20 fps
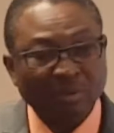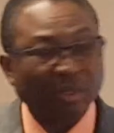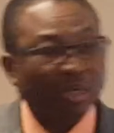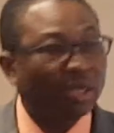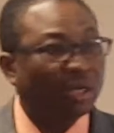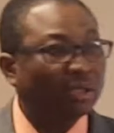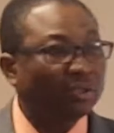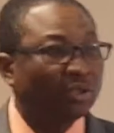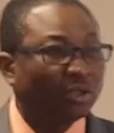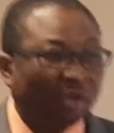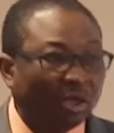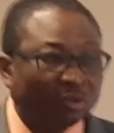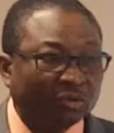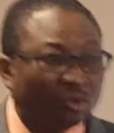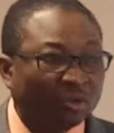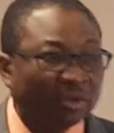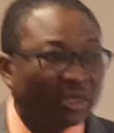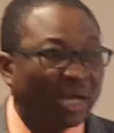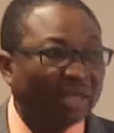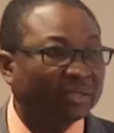Huh? Eh? You don't
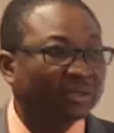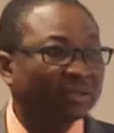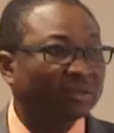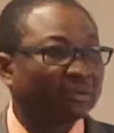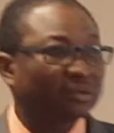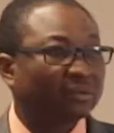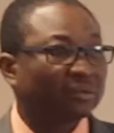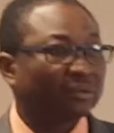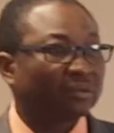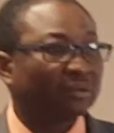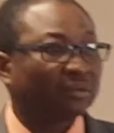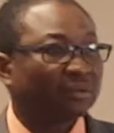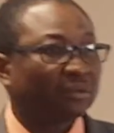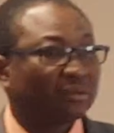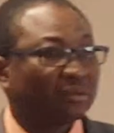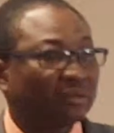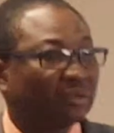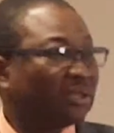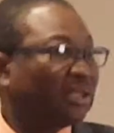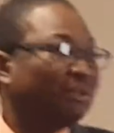do that.
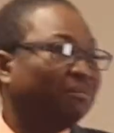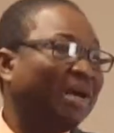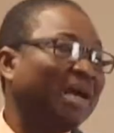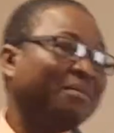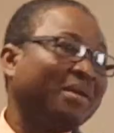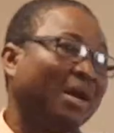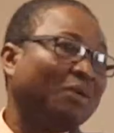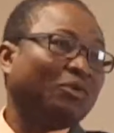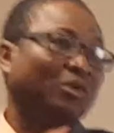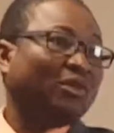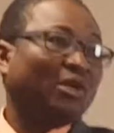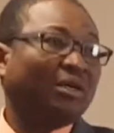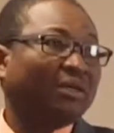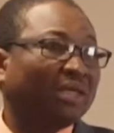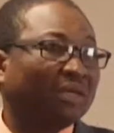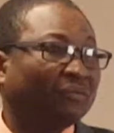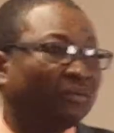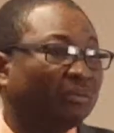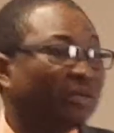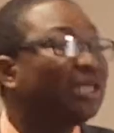The mama will not
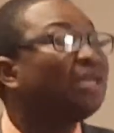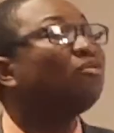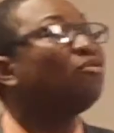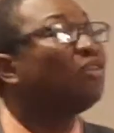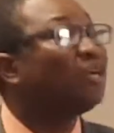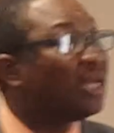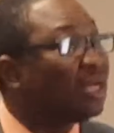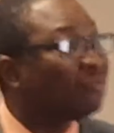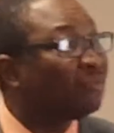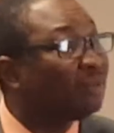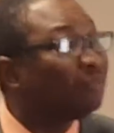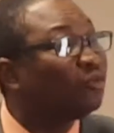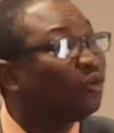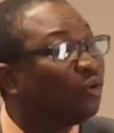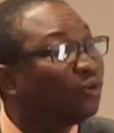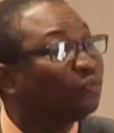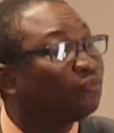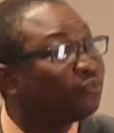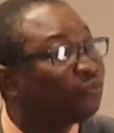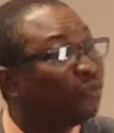give him, you will give him
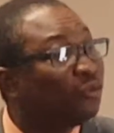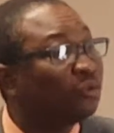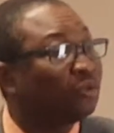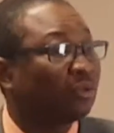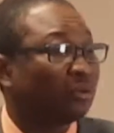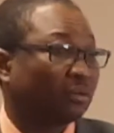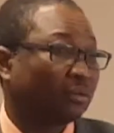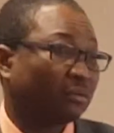good food.